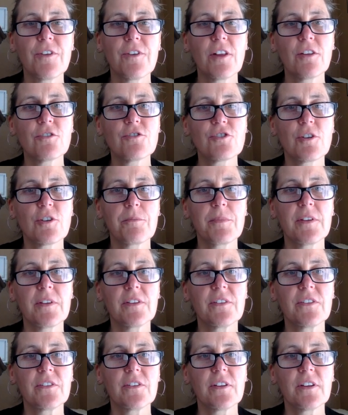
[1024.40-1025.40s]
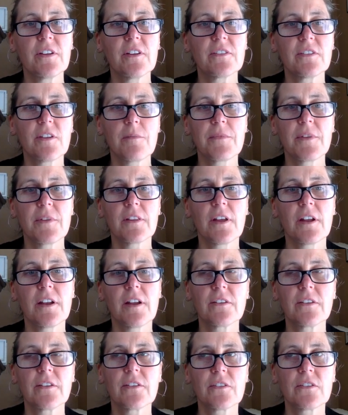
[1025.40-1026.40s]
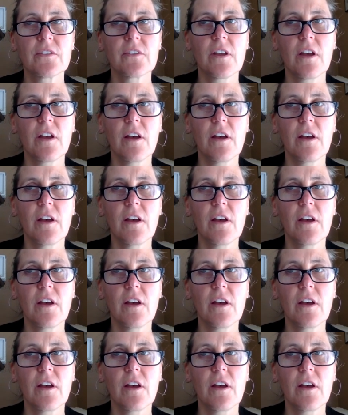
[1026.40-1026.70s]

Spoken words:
fellowship is something that has,